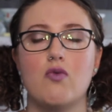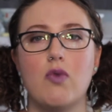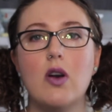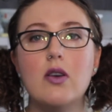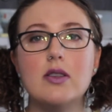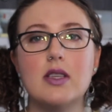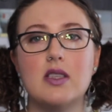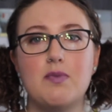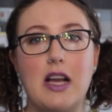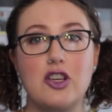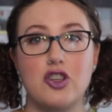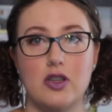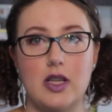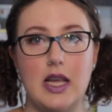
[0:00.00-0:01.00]
Rose
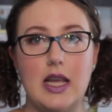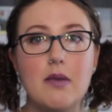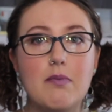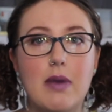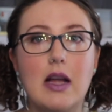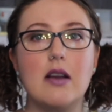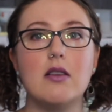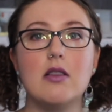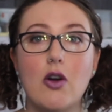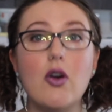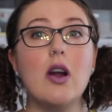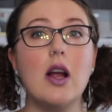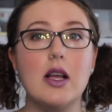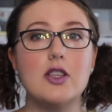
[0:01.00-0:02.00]
especially, but
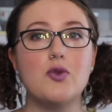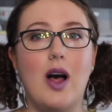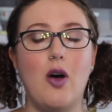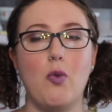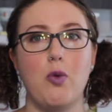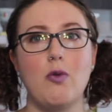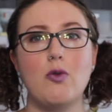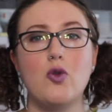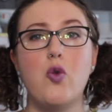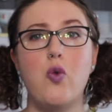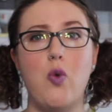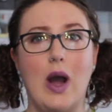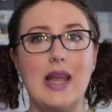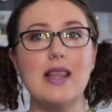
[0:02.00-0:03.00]
Laura as well, were
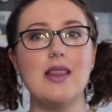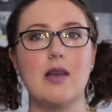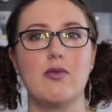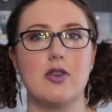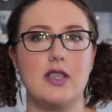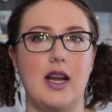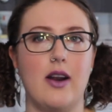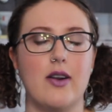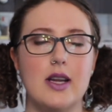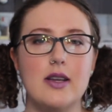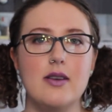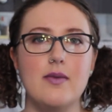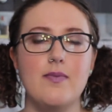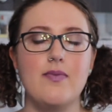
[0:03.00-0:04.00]
quite
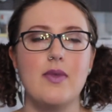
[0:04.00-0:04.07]
libertarian.